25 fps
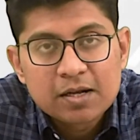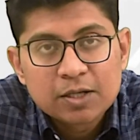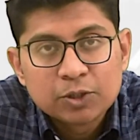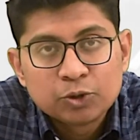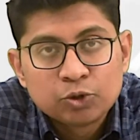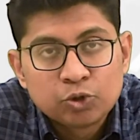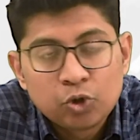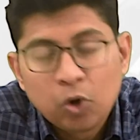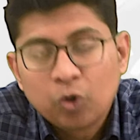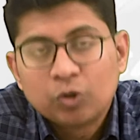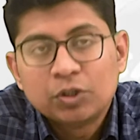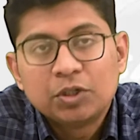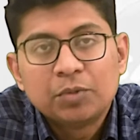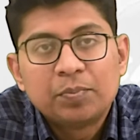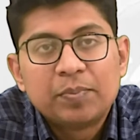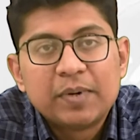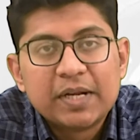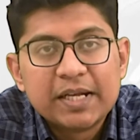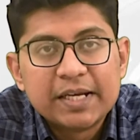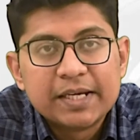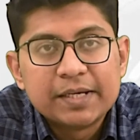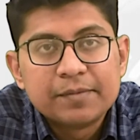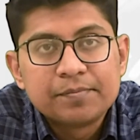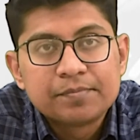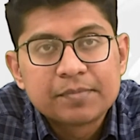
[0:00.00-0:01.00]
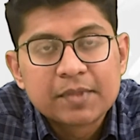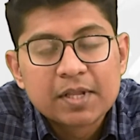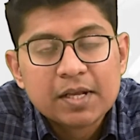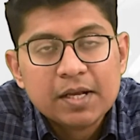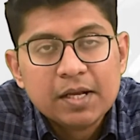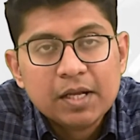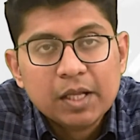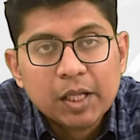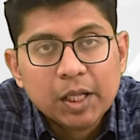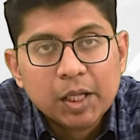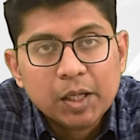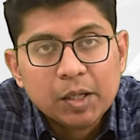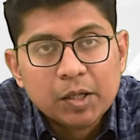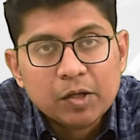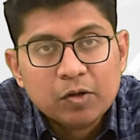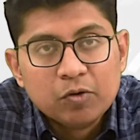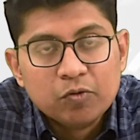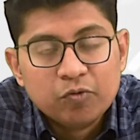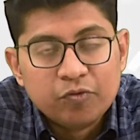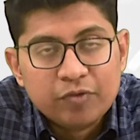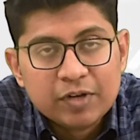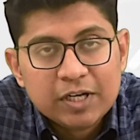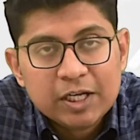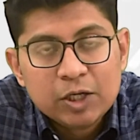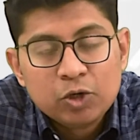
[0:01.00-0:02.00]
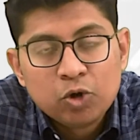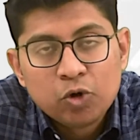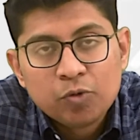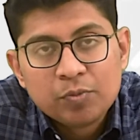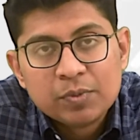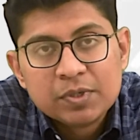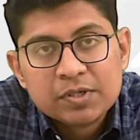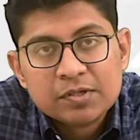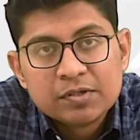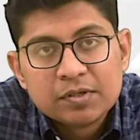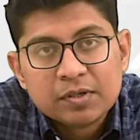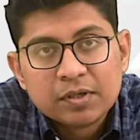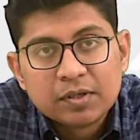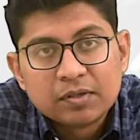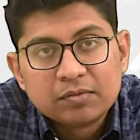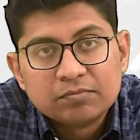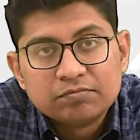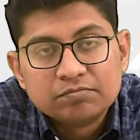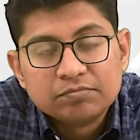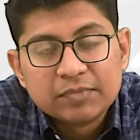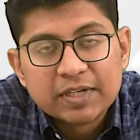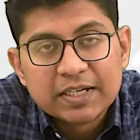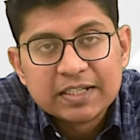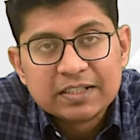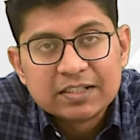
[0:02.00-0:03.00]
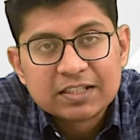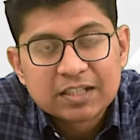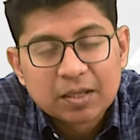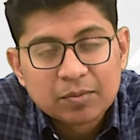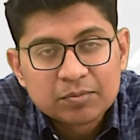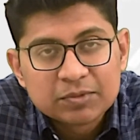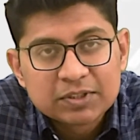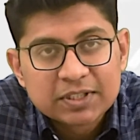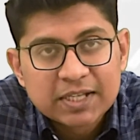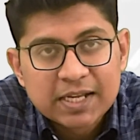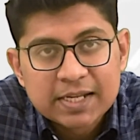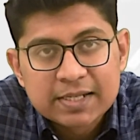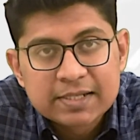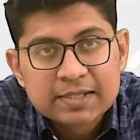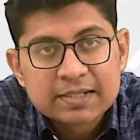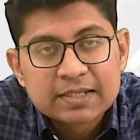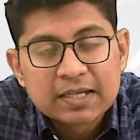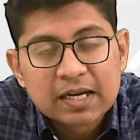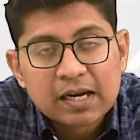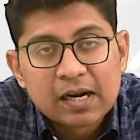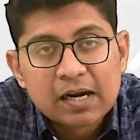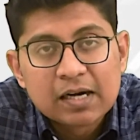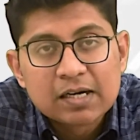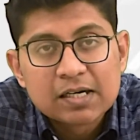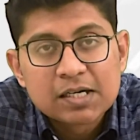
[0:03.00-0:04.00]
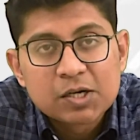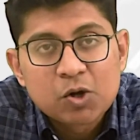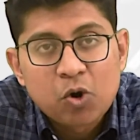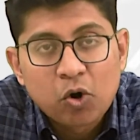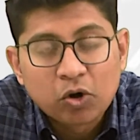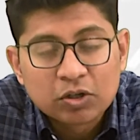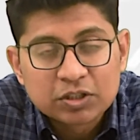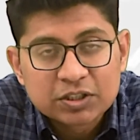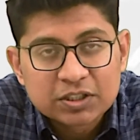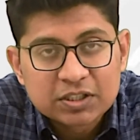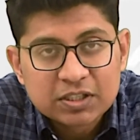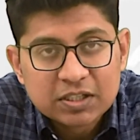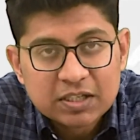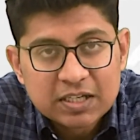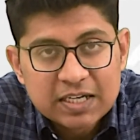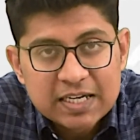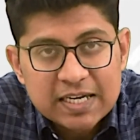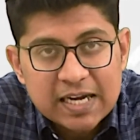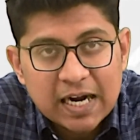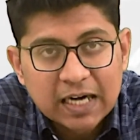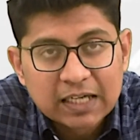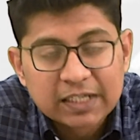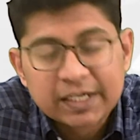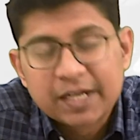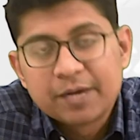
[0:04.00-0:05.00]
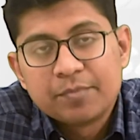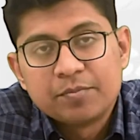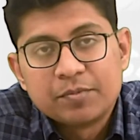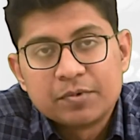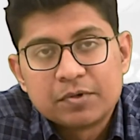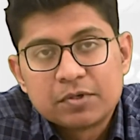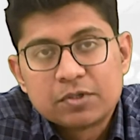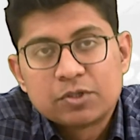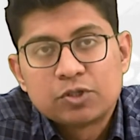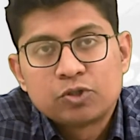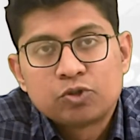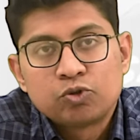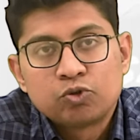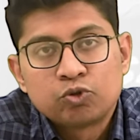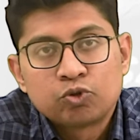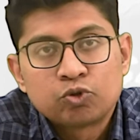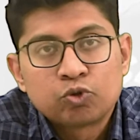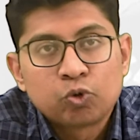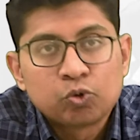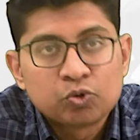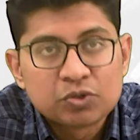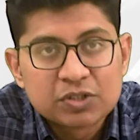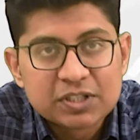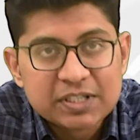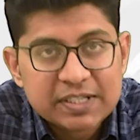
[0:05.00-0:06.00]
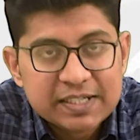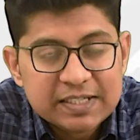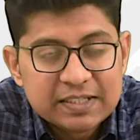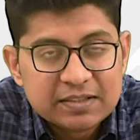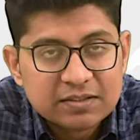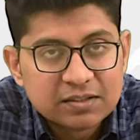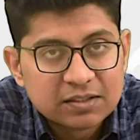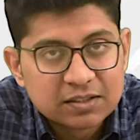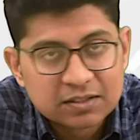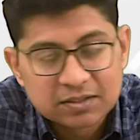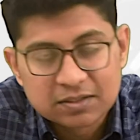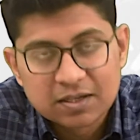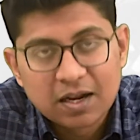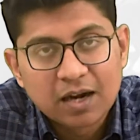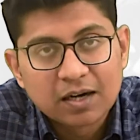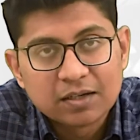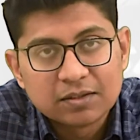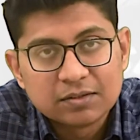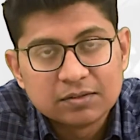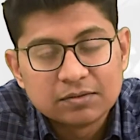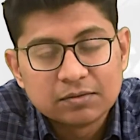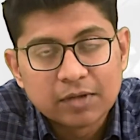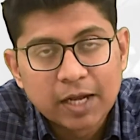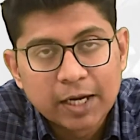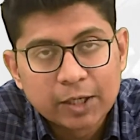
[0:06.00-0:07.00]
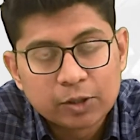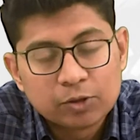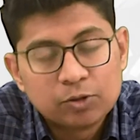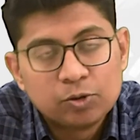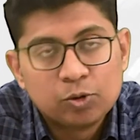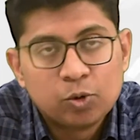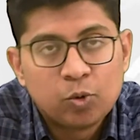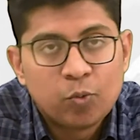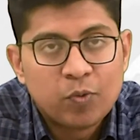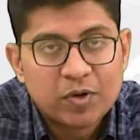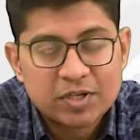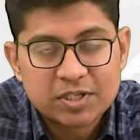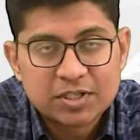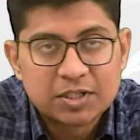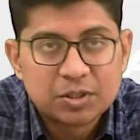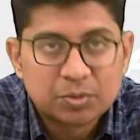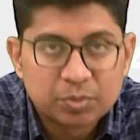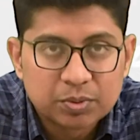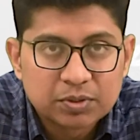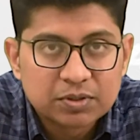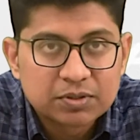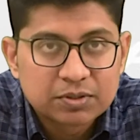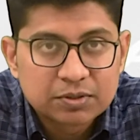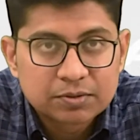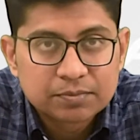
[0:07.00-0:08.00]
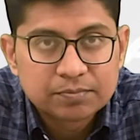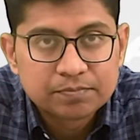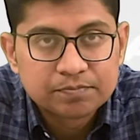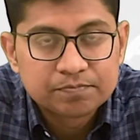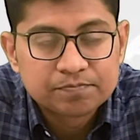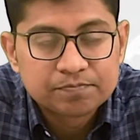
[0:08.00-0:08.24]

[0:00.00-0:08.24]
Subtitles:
Throughout the play, Willie Loman, in some sense, constantly attempts to sow seeds in his garden and grow vegetables.